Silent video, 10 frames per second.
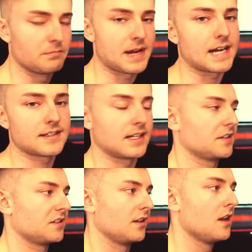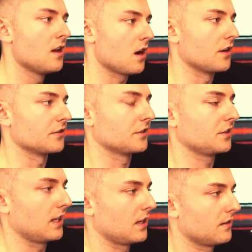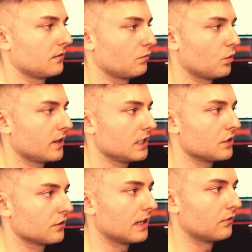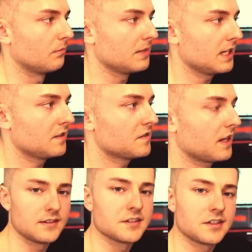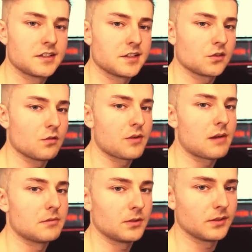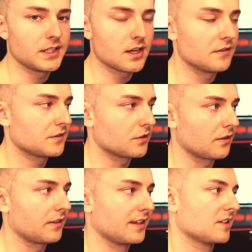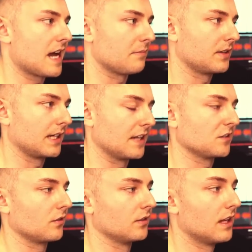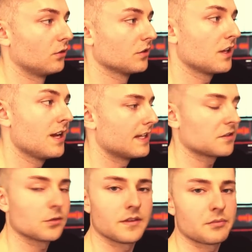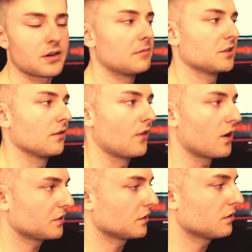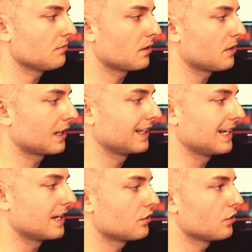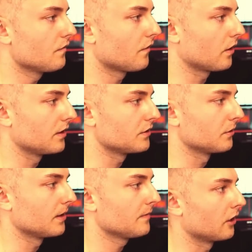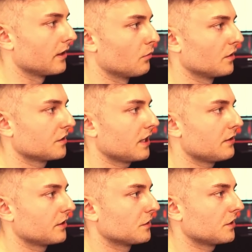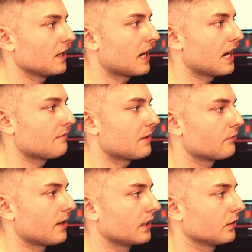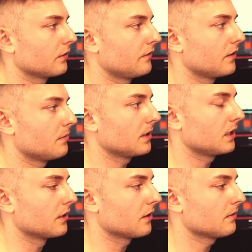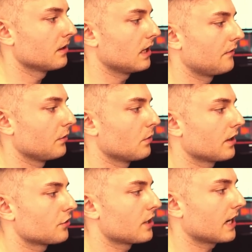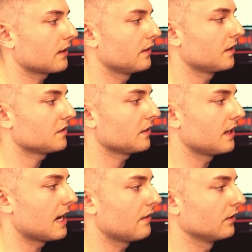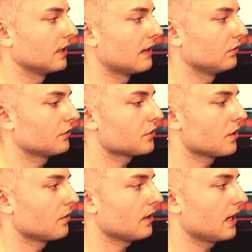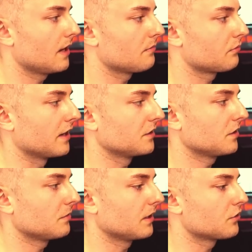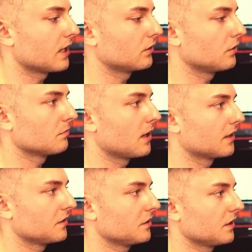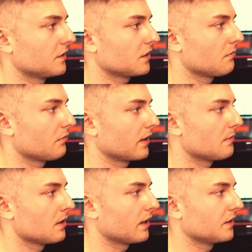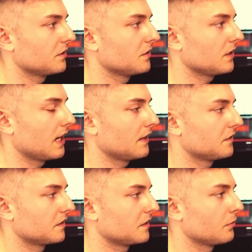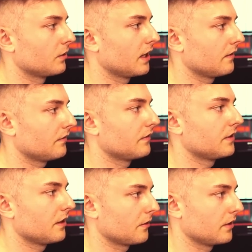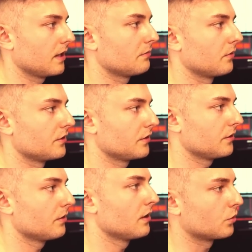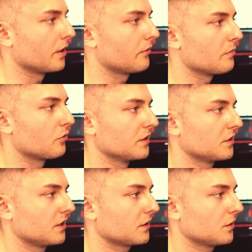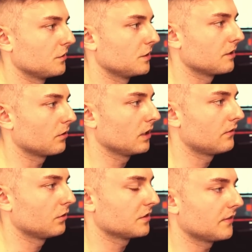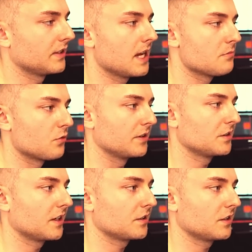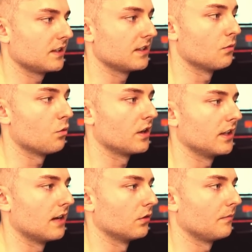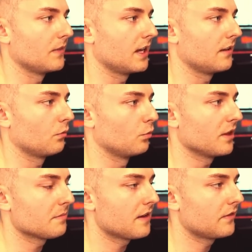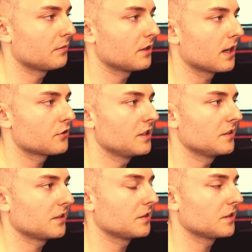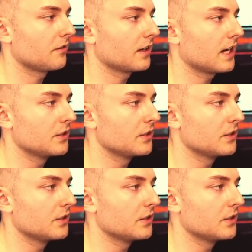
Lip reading: back test and understand what each level means and the statistical probability of certain things happening at certain levels. And that's sort of the premise of our system, but I'm not going to get too far into it. All right, and once again, you can see I have my regular fib here. If we want to check this and have level shown and prices, we can check those boxes, and it's going to bring up prices and 61.8, 50, 38.2, 23.6, 0 level, 78.6, and then the 1 level. And with my Fibonacci's, considering I